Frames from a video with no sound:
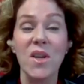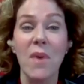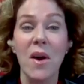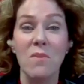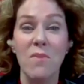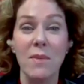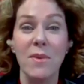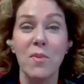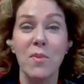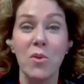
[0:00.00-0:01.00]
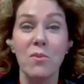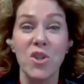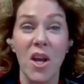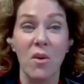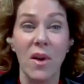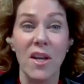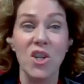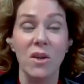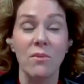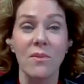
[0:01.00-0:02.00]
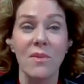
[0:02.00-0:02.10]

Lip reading: about the Baby Boom Generation.